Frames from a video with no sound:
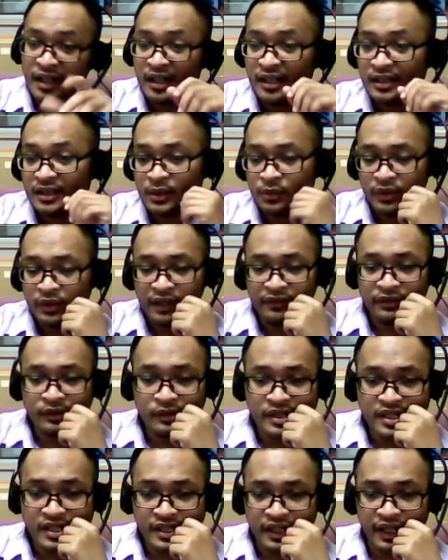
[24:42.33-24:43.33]
so we have to
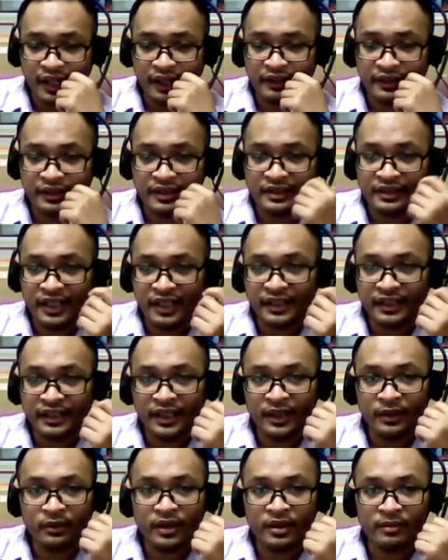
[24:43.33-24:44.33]
check the
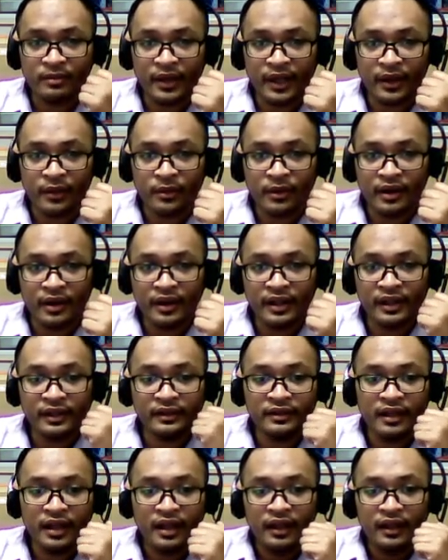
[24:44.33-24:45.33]
setting one by one.
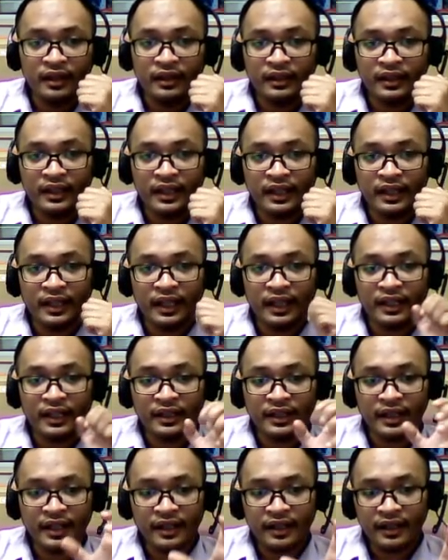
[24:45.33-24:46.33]
Okay, and
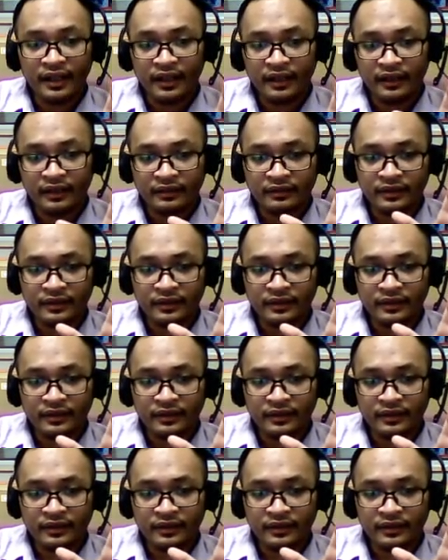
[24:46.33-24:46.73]
then